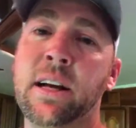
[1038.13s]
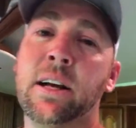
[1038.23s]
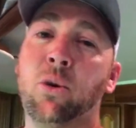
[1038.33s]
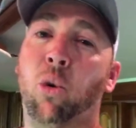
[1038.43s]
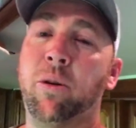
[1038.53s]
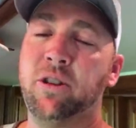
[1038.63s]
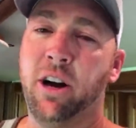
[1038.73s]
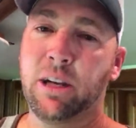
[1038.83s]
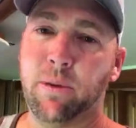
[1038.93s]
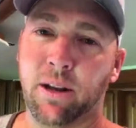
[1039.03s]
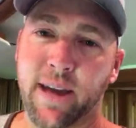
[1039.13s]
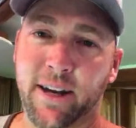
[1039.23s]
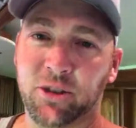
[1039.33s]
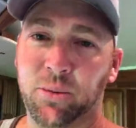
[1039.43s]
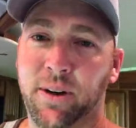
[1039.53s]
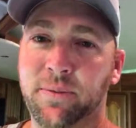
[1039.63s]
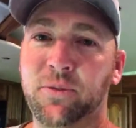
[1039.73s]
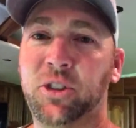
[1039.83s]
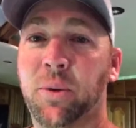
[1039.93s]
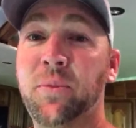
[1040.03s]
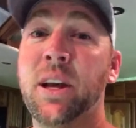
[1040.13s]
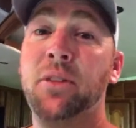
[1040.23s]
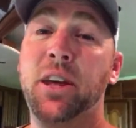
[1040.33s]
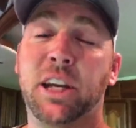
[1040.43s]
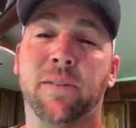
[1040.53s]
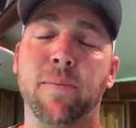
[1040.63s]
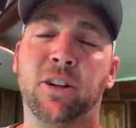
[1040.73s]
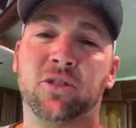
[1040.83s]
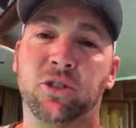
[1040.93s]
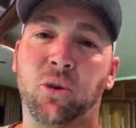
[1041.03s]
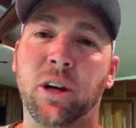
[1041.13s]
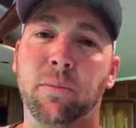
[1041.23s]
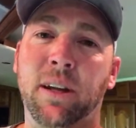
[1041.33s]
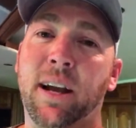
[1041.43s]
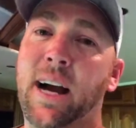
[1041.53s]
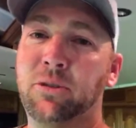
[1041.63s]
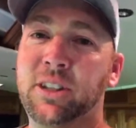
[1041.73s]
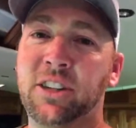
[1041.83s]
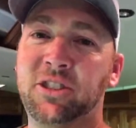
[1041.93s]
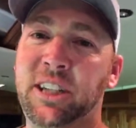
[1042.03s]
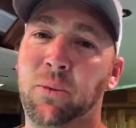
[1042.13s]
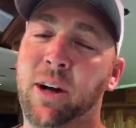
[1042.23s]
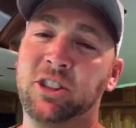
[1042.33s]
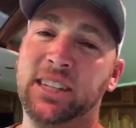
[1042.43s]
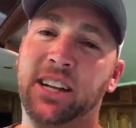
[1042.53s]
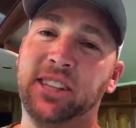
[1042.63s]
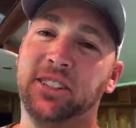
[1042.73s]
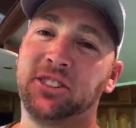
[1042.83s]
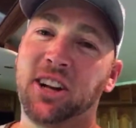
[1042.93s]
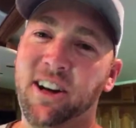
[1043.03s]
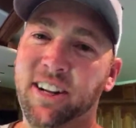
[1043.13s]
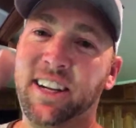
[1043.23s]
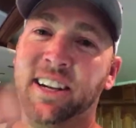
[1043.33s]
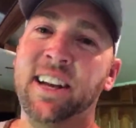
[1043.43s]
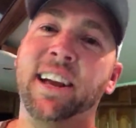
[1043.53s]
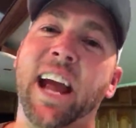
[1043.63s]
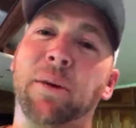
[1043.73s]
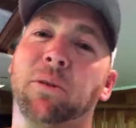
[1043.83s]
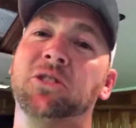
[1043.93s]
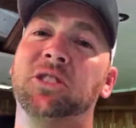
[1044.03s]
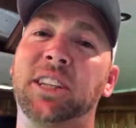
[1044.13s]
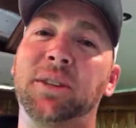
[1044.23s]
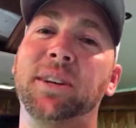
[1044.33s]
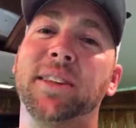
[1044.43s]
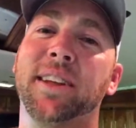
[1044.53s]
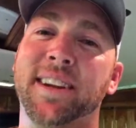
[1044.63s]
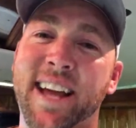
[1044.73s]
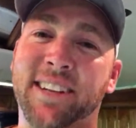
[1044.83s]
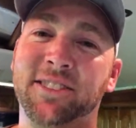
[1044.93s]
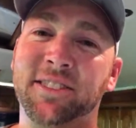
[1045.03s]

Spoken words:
We'll be documenting that as well. So thank you very much for joining me. I'm Jesse, you're watching Outside is Calling, and we'll see you in the next